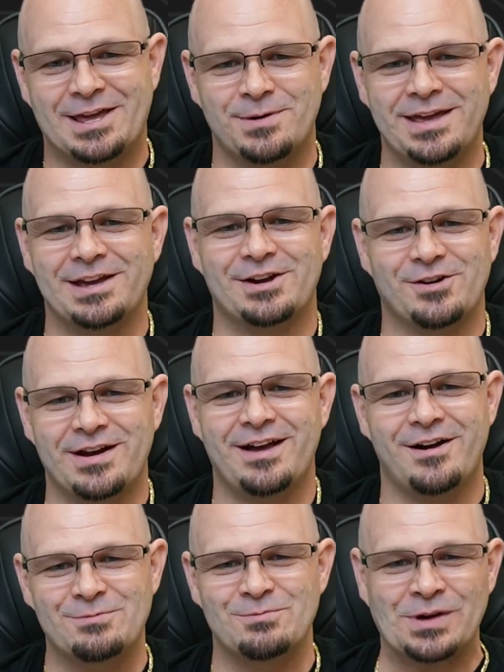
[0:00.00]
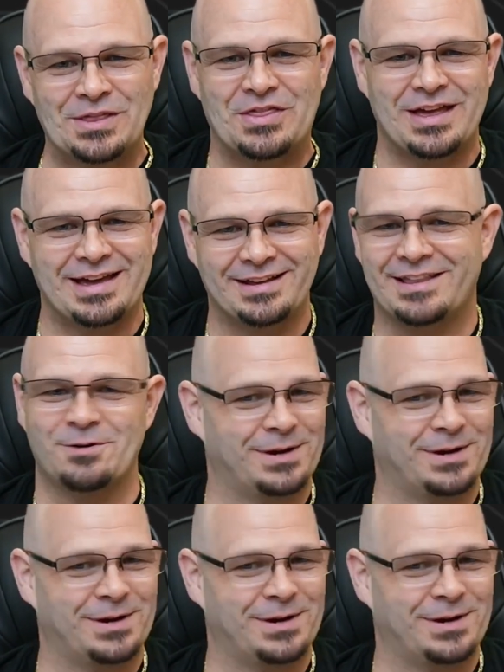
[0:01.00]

can we agree on one thing that we